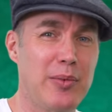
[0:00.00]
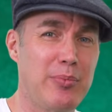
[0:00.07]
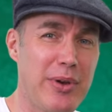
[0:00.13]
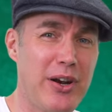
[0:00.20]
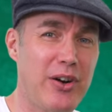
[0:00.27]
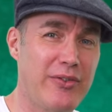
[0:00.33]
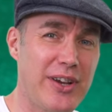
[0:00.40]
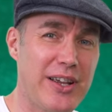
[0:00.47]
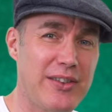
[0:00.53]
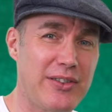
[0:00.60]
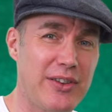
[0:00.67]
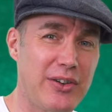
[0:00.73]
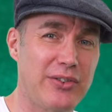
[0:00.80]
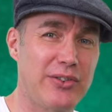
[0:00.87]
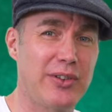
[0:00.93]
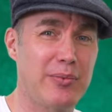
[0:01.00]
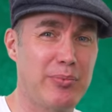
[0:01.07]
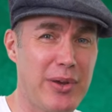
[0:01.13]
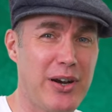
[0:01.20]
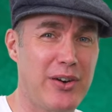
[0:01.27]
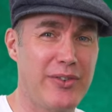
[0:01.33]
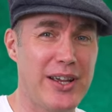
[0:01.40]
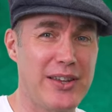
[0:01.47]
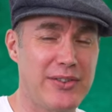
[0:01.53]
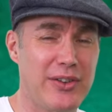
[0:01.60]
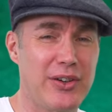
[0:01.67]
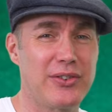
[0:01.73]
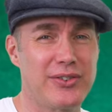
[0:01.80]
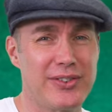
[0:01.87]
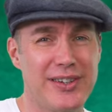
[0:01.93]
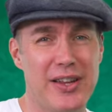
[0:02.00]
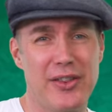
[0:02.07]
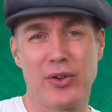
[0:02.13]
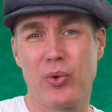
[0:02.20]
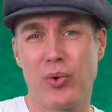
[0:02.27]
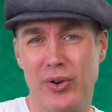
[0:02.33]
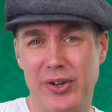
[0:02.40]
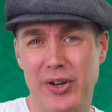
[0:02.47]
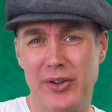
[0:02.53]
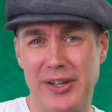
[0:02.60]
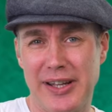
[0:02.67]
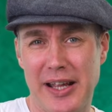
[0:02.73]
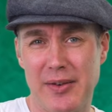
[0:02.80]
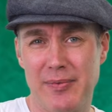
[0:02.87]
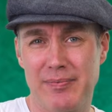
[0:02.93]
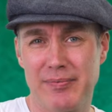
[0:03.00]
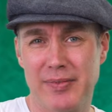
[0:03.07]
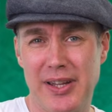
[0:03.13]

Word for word: pair of eighth notes, pair of eighth notes, and another quarter note again.